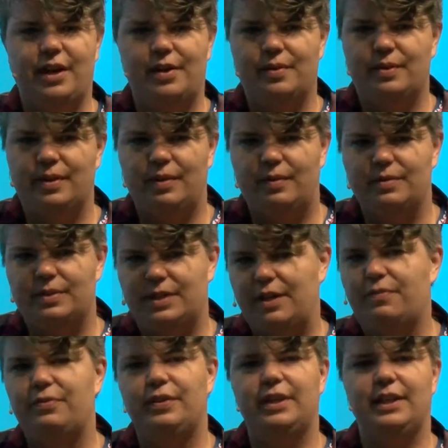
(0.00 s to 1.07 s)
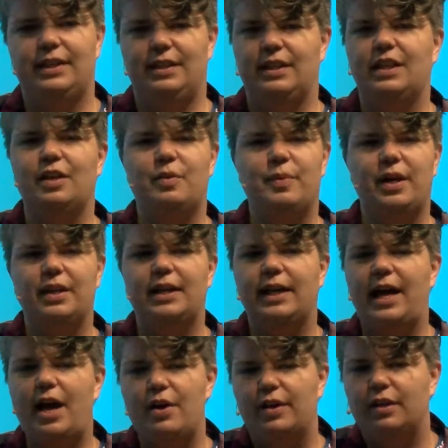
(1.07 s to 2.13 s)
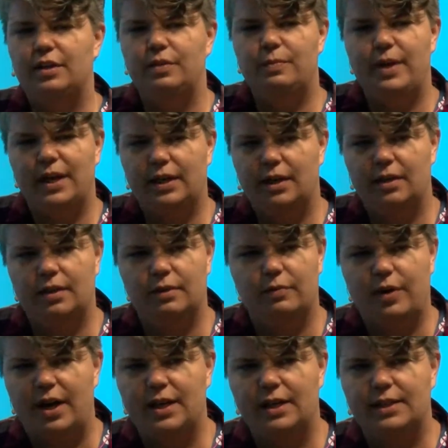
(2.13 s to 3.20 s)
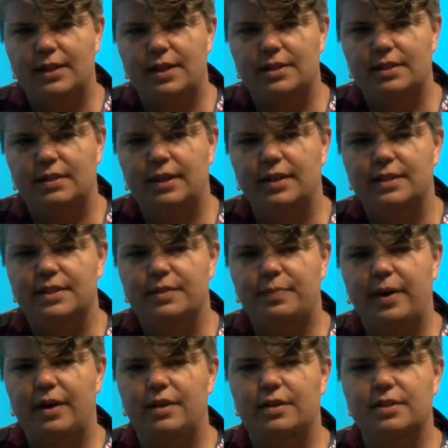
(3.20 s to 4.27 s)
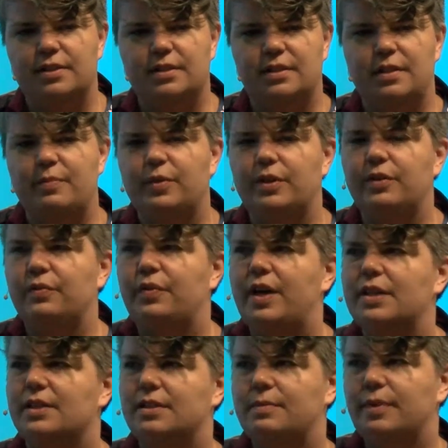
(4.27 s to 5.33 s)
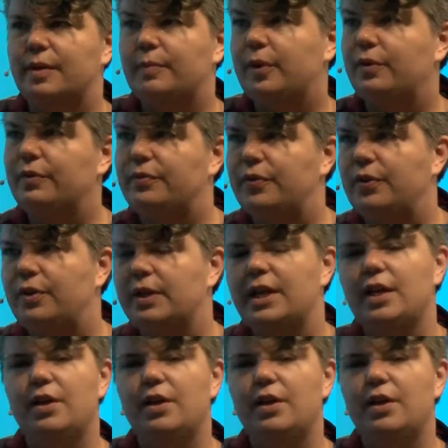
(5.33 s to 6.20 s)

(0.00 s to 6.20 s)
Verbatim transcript: I was definitely thinking about like how can you make a writing desk that inspires someone to write something beautiful,